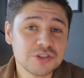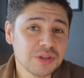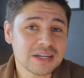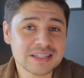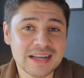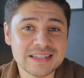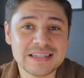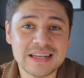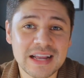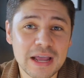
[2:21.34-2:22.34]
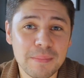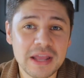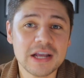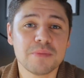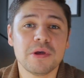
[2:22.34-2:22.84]
2019, I
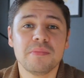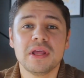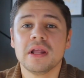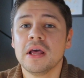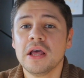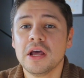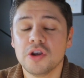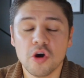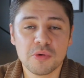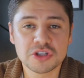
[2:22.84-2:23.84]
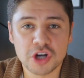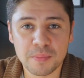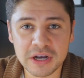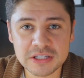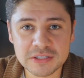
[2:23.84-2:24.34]
made a commitment: no more
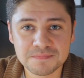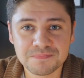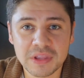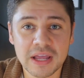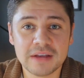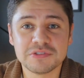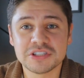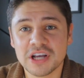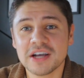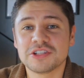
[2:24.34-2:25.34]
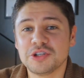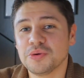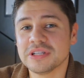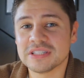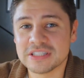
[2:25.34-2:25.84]
Starbucks, and I've stuck
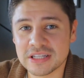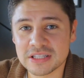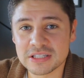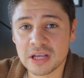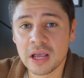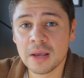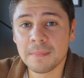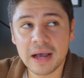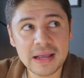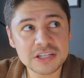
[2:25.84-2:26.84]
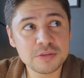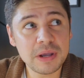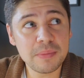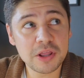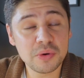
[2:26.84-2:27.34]
to it since. I
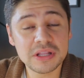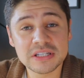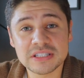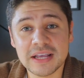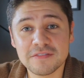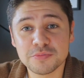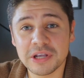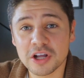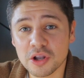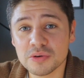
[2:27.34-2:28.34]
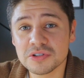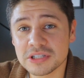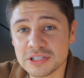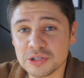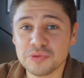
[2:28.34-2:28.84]
estimate, by the way, this saves me close
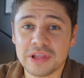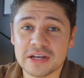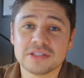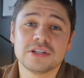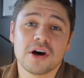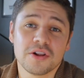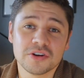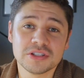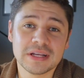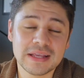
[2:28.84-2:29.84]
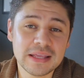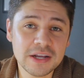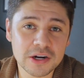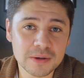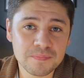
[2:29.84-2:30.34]
to $2,000 a
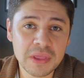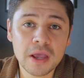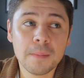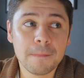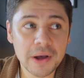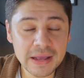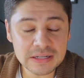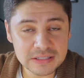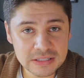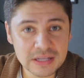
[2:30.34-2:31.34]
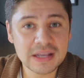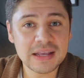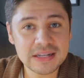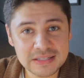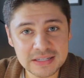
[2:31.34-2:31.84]
year, but
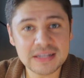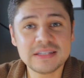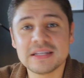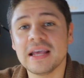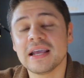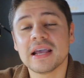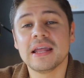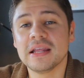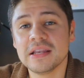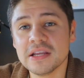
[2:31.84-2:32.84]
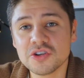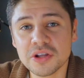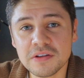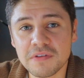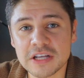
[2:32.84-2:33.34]
it did take an
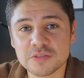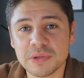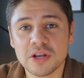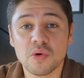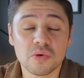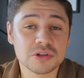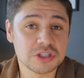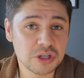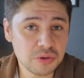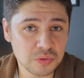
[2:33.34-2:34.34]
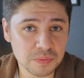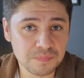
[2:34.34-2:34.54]
initial investment or two.